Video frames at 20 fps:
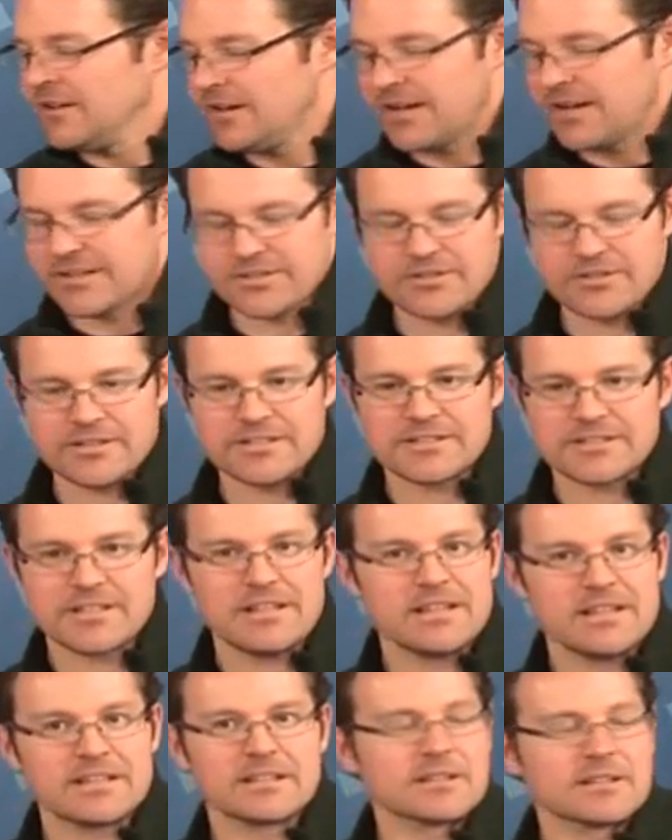All right, so let's
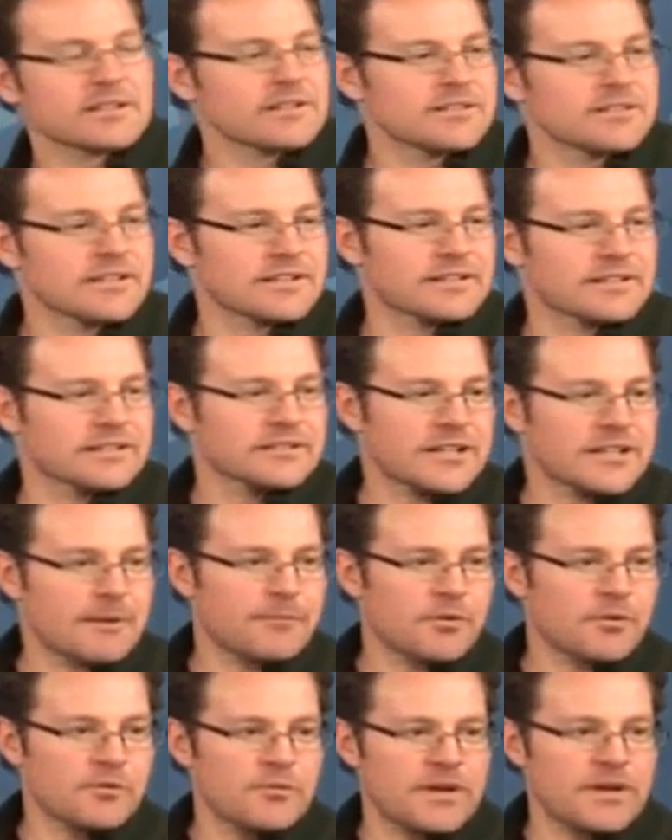take like a
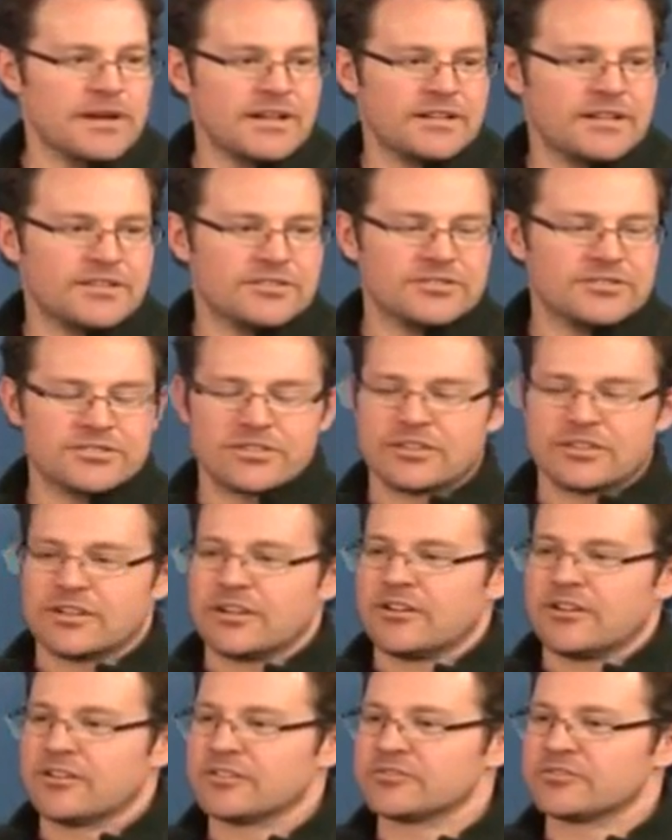couple minutes
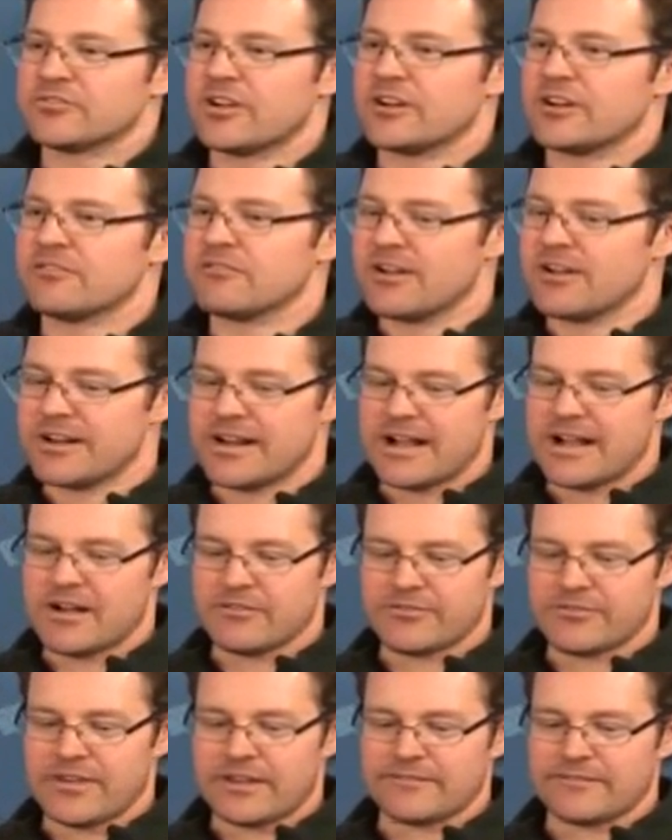to try to write
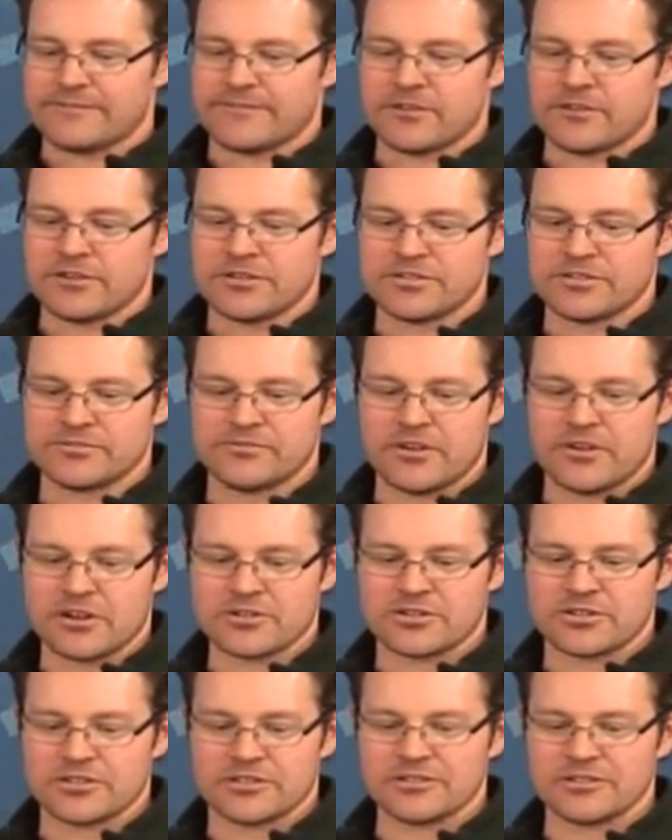out that first
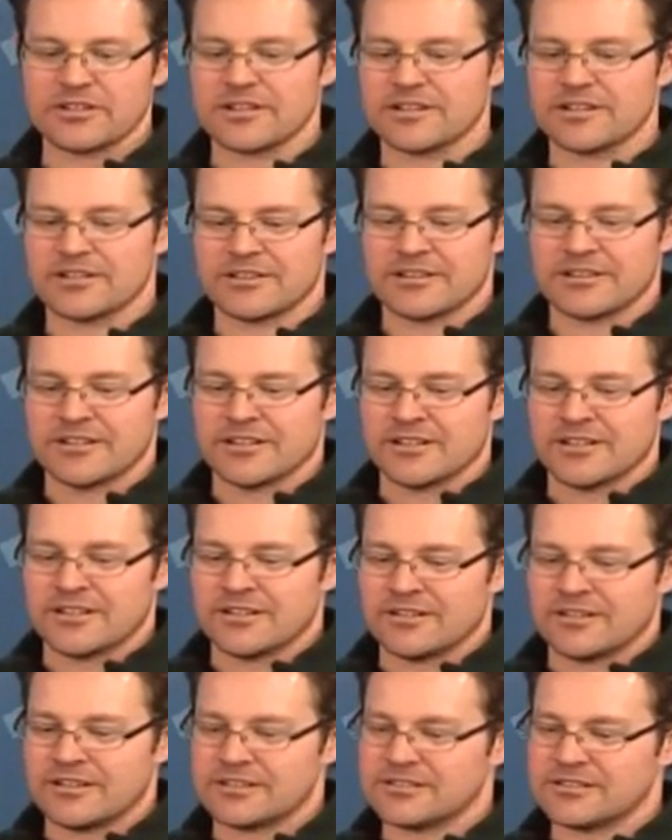function that
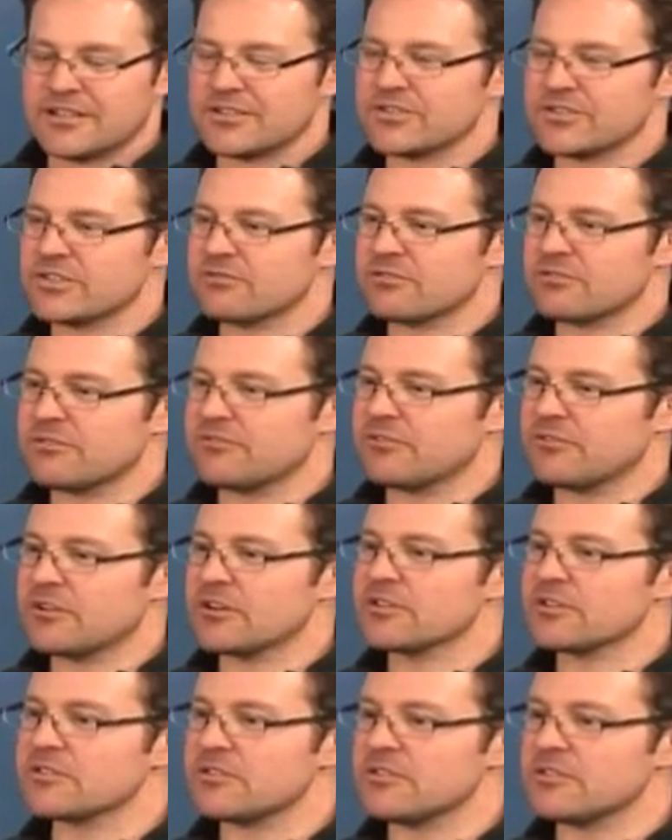does the
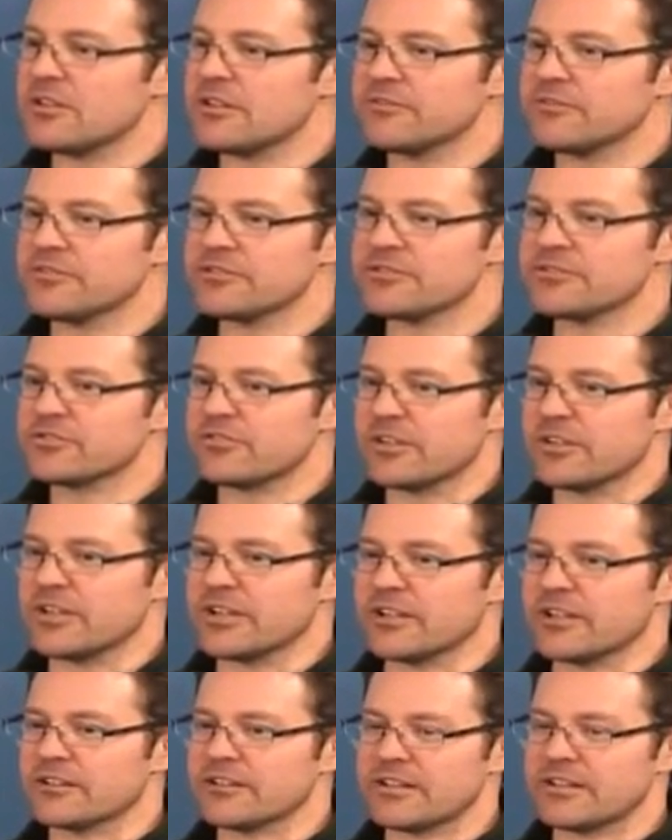reversal of a
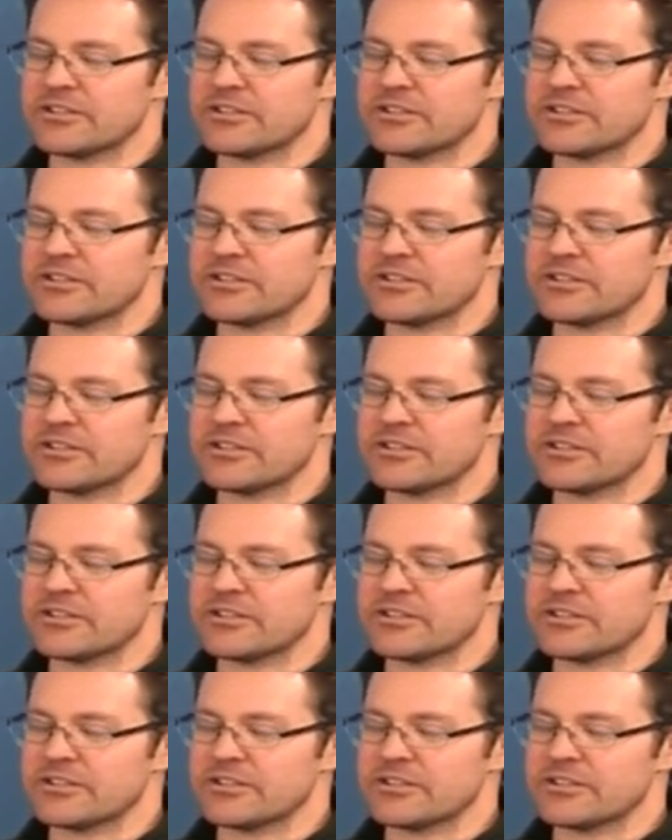string.